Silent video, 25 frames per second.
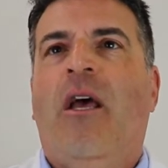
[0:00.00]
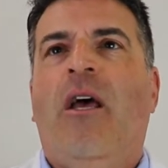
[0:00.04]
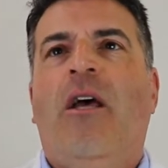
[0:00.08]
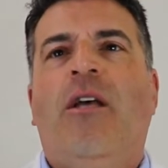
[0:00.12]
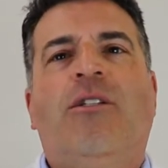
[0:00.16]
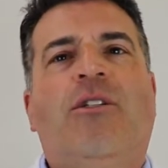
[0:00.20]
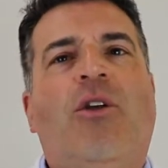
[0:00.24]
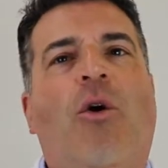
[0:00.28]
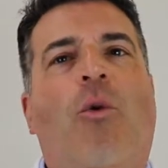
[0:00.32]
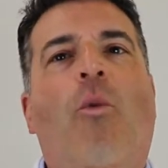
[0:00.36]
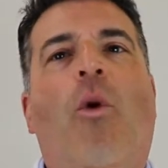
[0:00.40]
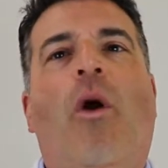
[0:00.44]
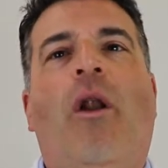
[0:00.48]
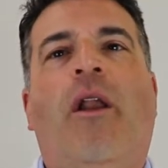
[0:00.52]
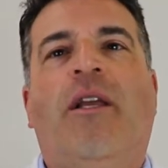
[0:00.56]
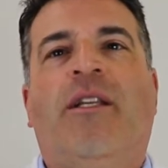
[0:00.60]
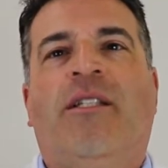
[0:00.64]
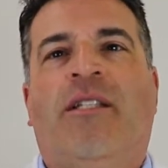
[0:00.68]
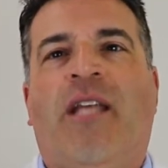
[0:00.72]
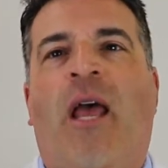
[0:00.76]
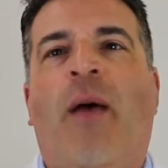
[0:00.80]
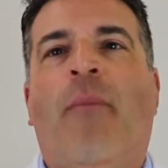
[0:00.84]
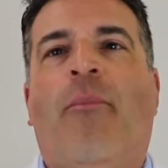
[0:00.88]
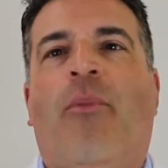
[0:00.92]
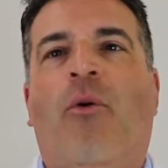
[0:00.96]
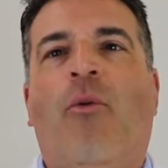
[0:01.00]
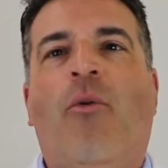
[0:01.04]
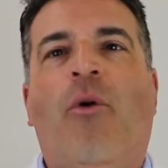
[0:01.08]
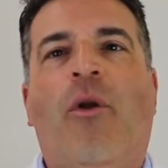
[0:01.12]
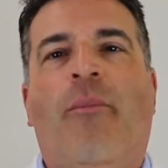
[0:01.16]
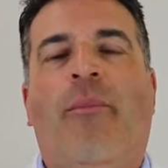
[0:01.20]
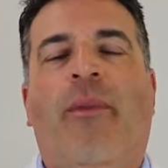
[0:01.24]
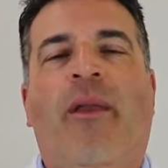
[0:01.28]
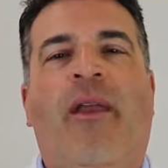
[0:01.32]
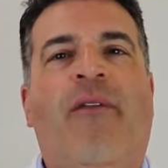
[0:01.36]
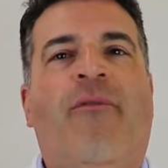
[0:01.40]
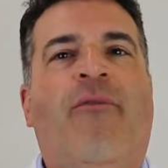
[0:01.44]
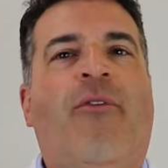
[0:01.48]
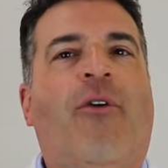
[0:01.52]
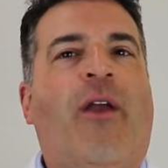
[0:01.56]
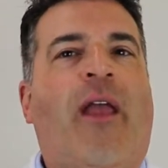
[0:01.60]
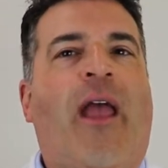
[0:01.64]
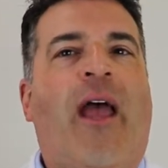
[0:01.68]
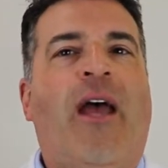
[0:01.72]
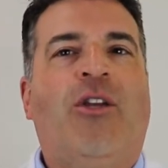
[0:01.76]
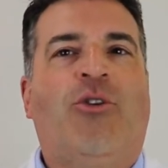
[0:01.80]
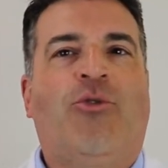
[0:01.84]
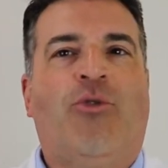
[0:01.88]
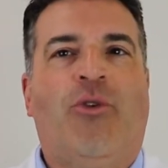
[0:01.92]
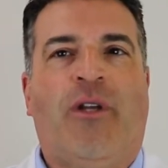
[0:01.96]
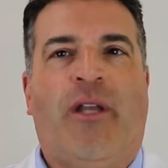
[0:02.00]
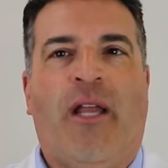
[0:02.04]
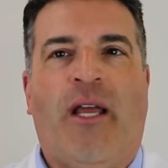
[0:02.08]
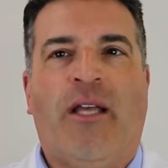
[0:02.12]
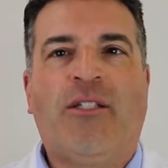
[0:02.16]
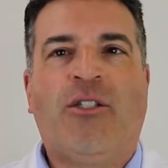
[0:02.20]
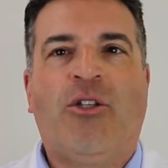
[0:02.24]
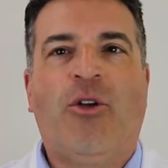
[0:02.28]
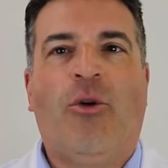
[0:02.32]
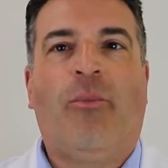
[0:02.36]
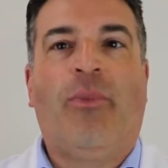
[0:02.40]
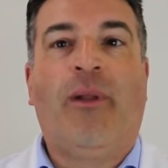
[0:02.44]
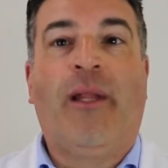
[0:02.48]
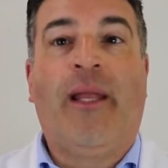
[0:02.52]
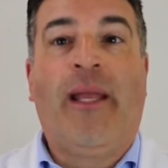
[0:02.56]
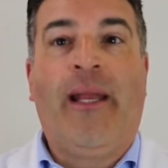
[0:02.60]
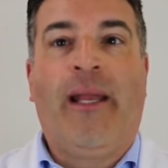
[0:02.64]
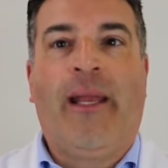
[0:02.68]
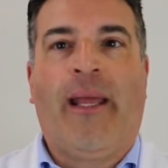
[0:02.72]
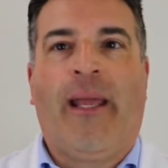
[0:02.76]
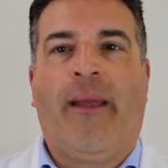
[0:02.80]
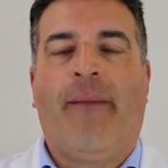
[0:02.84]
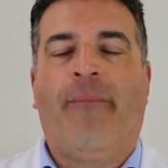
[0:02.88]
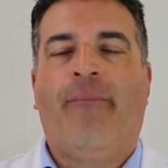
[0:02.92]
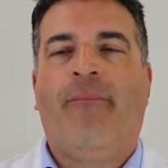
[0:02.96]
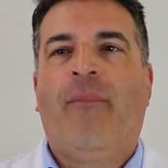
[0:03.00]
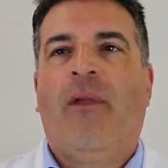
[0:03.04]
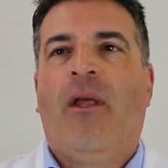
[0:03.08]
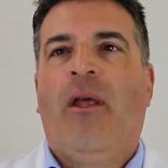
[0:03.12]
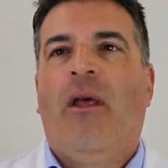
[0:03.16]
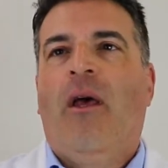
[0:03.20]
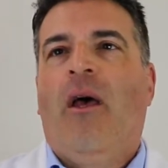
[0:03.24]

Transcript: So one example would be for gastrointestinal bleeding.